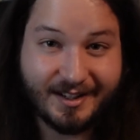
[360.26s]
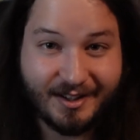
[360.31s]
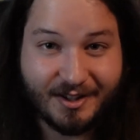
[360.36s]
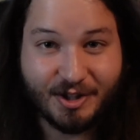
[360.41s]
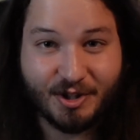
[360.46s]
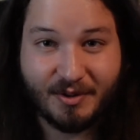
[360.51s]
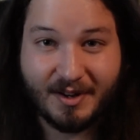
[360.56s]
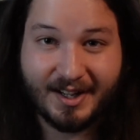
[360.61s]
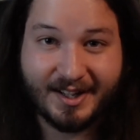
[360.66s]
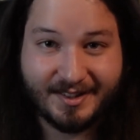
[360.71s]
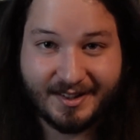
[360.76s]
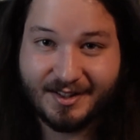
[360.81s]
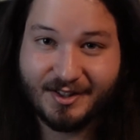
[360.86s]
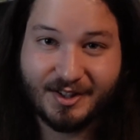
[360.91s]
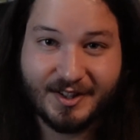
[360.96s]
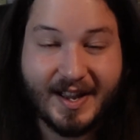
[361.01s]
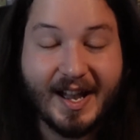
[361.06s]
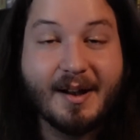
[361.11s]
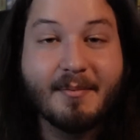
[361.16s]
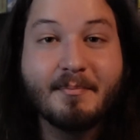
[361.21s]
good trick as a
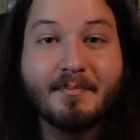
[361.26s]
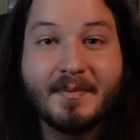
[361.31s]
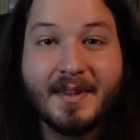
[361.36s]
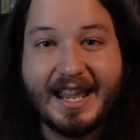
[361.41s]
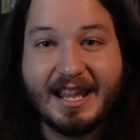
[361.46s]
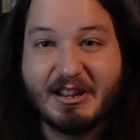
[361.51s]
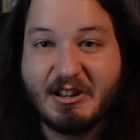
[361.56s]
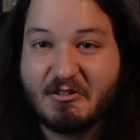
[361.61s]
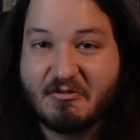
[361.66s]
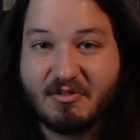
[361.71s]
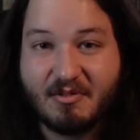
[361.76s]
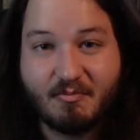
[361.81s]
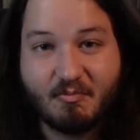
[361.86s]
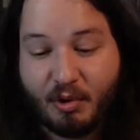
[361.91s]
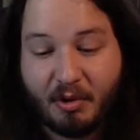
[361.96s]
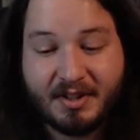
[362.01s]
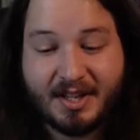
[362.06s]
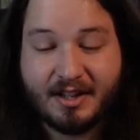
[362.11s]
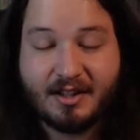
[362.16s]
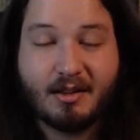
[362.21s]
GM is
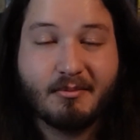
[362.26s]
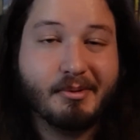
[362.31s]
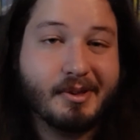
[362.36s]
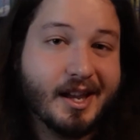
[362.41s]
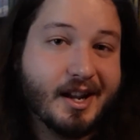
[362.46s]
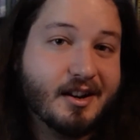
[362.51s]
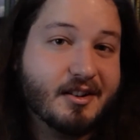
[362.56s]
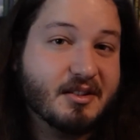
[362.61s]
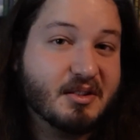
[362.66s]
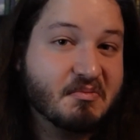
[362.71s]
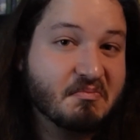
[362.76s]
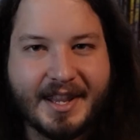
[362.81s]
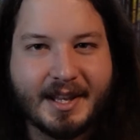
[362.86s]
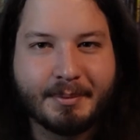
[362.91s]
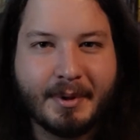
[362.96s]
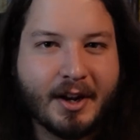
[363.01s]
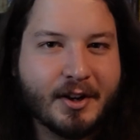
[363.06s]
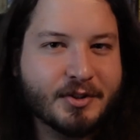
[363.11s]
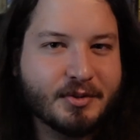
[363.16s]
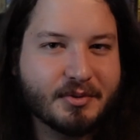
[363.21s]
throw this up to the players, and the
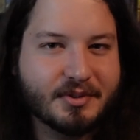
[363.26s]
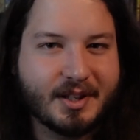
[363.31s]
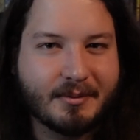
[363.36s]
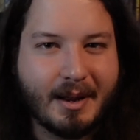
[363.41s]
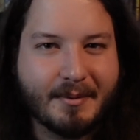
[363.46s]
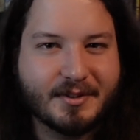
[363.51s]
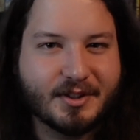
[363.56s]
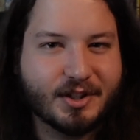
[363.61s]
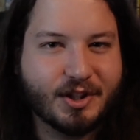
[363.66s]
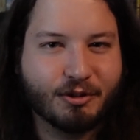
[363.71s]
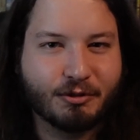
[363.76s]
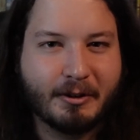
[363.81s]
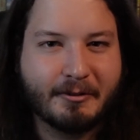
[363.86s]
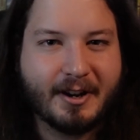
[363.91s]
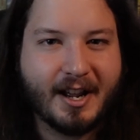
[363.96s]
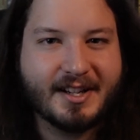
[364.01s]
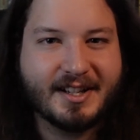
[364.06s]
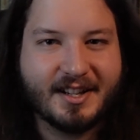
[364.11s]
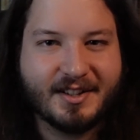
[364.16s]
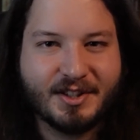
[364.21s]
players will sometimes just throw out
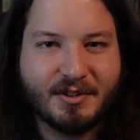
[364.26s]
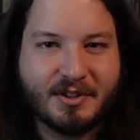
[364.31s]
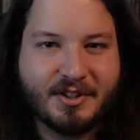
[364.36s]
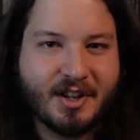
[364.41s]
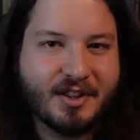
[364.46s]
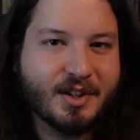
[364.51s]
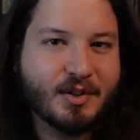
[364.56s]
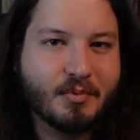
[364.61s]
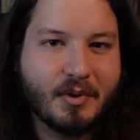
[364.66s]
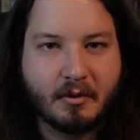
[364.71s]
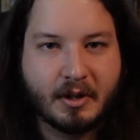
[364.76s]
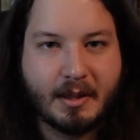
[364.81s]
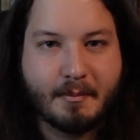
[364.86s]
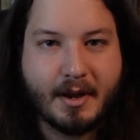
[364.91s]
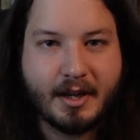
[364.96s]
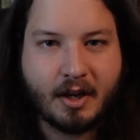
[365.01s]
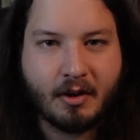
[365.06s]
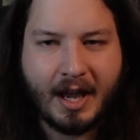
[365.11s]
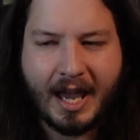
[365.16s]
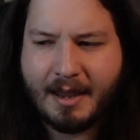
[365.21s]
ideas to each other, or they
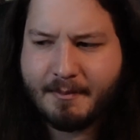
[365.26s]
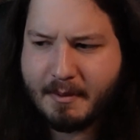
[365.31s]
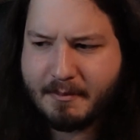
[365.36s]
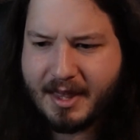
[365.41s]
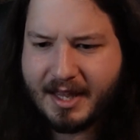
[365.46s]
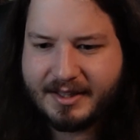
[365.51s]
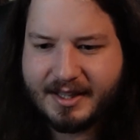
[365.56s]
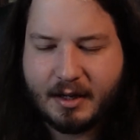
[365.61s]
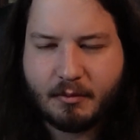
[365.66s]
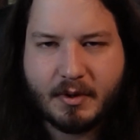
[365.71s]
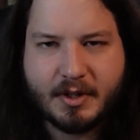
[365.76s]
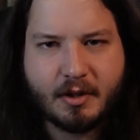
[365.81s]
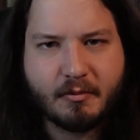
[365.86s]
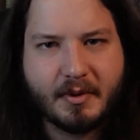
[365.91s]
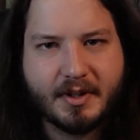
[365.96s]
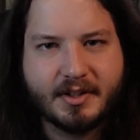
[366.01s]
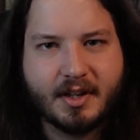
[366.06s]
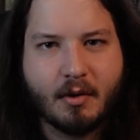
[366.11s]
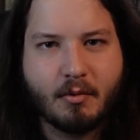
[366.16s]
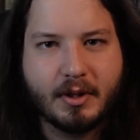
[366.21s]
might go, hey, maybe that dead wizard
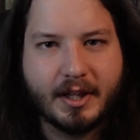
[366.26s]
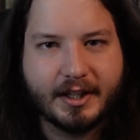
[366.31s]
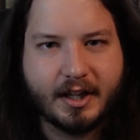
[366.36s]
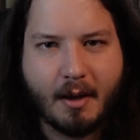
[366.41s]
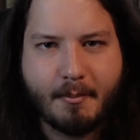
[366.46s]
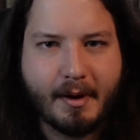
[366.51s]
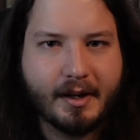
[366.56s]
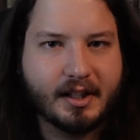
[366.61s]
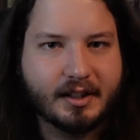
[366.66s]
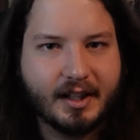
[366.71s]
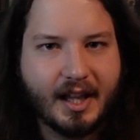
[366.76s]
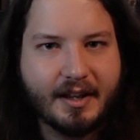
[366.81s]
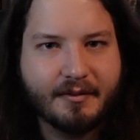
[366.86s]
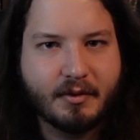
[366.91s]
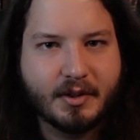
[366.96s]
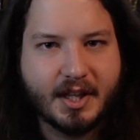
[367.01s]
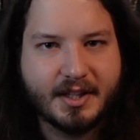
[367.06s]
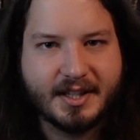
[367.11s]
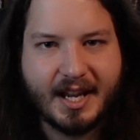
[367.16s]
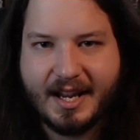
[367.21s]
we saw will come back to life
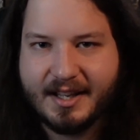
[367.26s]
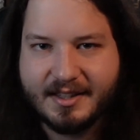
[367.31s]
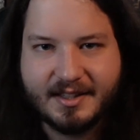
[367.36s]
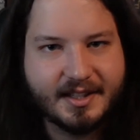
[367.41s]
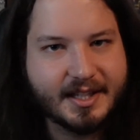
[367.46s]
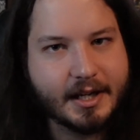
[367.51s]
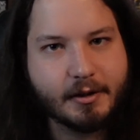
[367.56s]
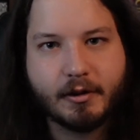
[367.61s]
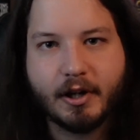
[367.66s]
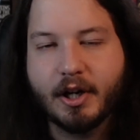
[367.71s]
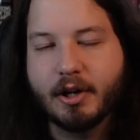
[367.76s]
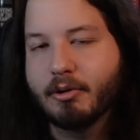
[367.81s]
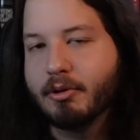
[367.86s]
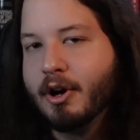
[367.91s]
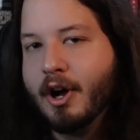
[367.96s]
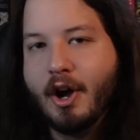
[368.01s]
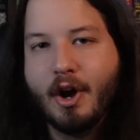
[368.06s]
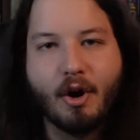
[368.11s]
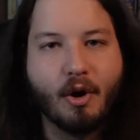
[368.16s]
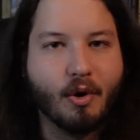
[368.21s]
when this hits 0,
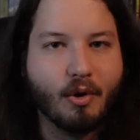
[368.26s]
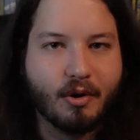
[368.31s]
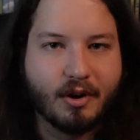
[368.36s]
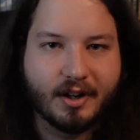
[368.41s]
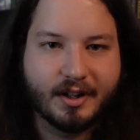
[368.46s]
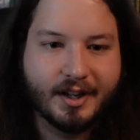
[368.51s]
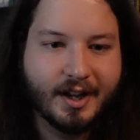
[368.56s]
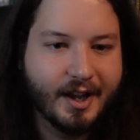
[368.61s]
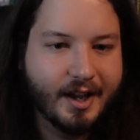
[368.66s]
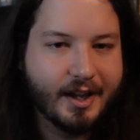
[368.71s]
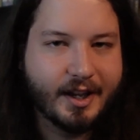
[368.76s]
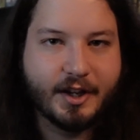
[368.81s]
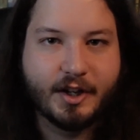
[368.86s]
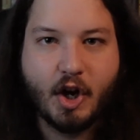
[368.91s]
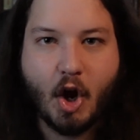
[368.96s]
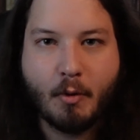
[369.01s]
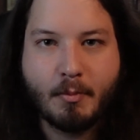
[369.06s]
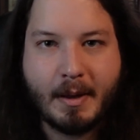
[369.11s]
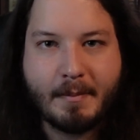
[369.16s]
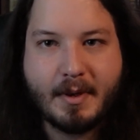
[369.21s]
or,
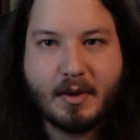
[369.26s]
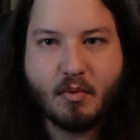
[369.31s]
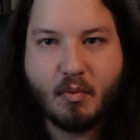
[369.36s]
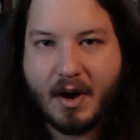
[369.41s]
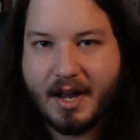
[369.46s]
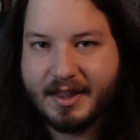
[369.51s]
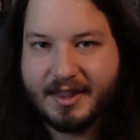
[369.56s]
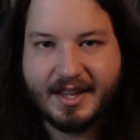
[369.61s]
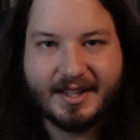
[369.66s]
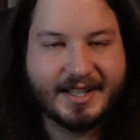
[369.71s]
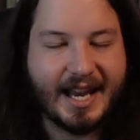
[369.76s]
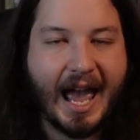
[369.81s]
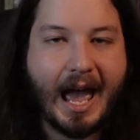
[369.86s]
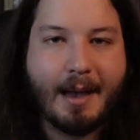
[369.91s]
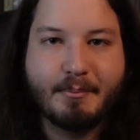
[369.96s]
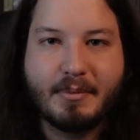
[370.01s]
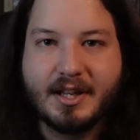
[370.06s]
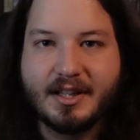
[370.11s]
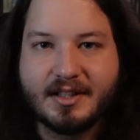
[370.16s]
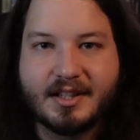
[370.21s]
maybe when this
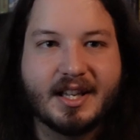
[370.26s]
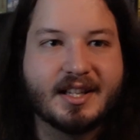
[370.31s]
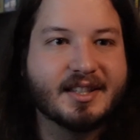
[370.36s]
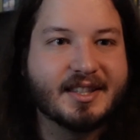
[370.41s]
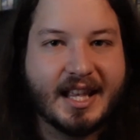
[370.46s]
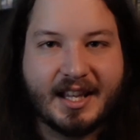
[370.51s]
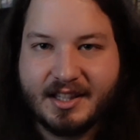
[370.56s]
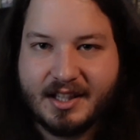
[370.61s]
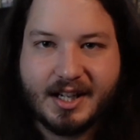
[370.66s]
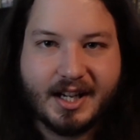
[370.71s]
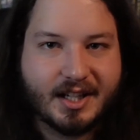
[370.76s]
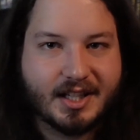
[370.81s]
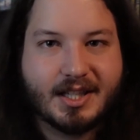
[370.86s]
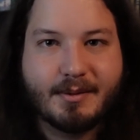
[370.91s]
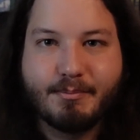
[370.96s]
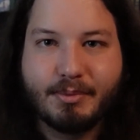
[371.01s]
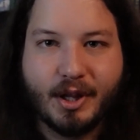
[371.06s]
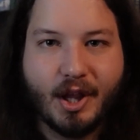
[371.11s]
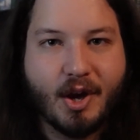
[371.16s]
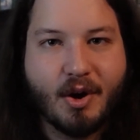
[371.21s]
happens, this thing's gonna
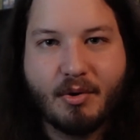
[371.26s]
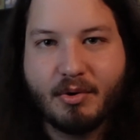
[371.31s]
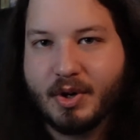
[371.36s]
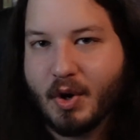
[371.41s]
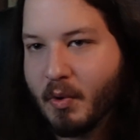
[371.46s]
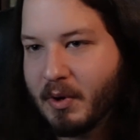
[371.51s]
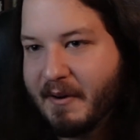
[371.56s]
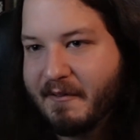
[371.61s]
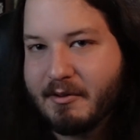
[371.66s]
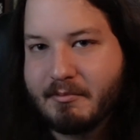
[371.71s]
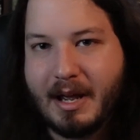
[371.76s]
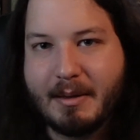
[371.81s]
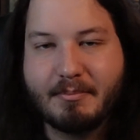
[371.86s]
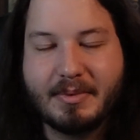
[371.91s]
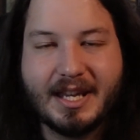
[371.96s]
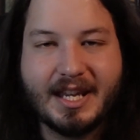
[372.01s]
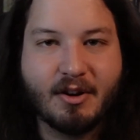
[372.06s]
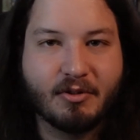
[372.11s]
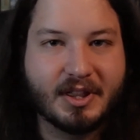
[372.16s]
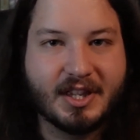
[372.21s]
explode, or whatever it might
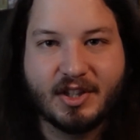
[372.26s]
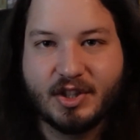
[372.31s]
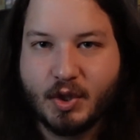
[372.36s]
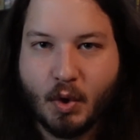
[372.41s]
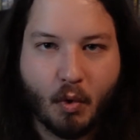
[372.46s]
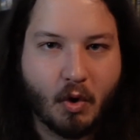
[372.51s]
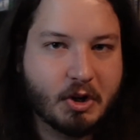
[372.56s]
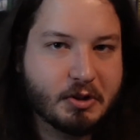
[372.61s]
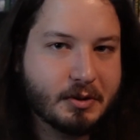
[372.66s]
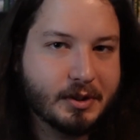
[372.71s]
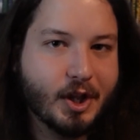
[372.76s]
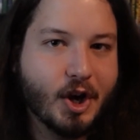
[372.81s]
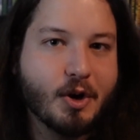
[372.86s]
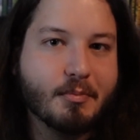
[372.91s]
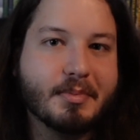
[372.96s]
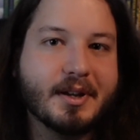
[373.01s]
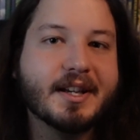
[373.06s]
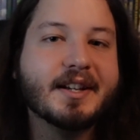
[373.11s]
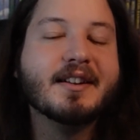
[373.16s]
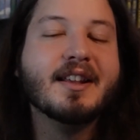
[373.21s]
be, or these doors will
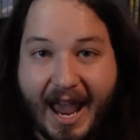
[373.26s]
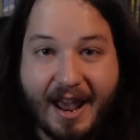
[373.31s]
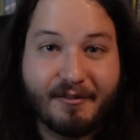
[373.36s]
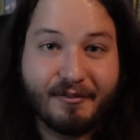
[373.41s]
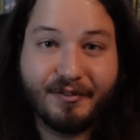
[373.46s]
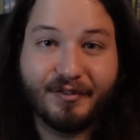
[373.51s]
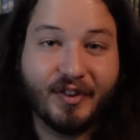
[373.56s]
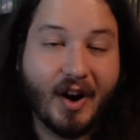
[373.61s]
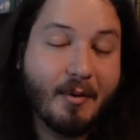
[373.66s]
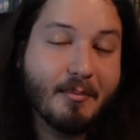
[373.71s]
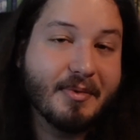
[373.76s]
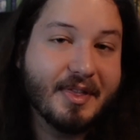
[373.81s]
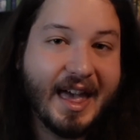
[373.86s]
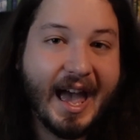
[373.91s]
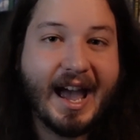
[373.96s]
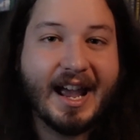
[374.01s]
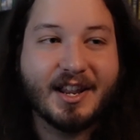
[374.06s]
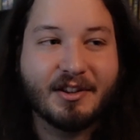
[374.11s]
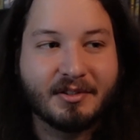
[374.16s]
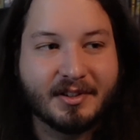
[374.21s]
open. And from
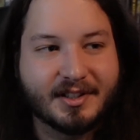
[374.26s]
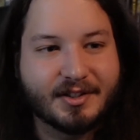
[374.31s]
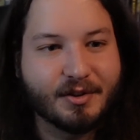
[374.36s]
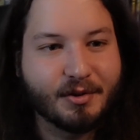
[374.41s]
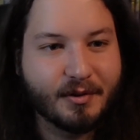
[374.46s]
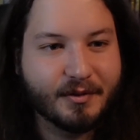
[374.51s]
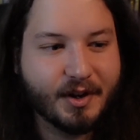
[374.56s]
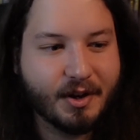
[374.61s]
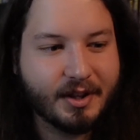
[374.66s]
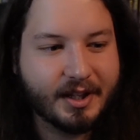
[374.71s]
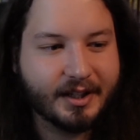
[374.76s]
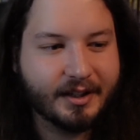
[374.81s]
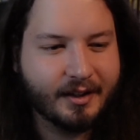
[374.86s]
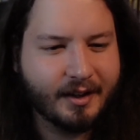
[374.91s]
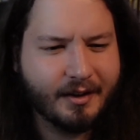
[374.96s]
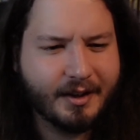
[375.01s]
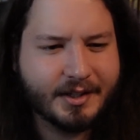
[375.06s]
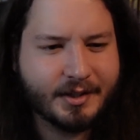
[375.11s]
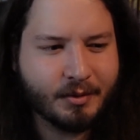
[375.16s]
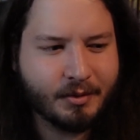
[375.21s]
that, you can sort of go like,
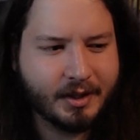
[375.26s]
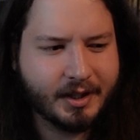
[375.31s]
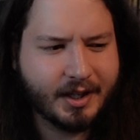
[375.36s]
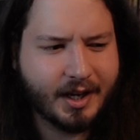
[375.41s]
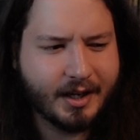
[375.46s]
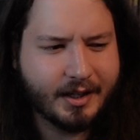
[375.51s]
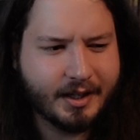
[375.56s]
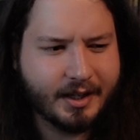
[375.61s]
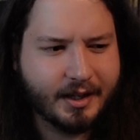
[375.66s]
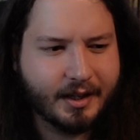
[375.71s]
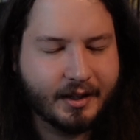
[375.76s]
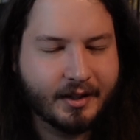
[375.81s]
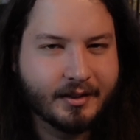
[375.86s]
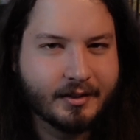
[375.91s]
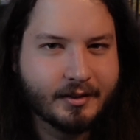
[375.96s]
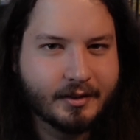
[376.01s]
oh, that's a really good idea.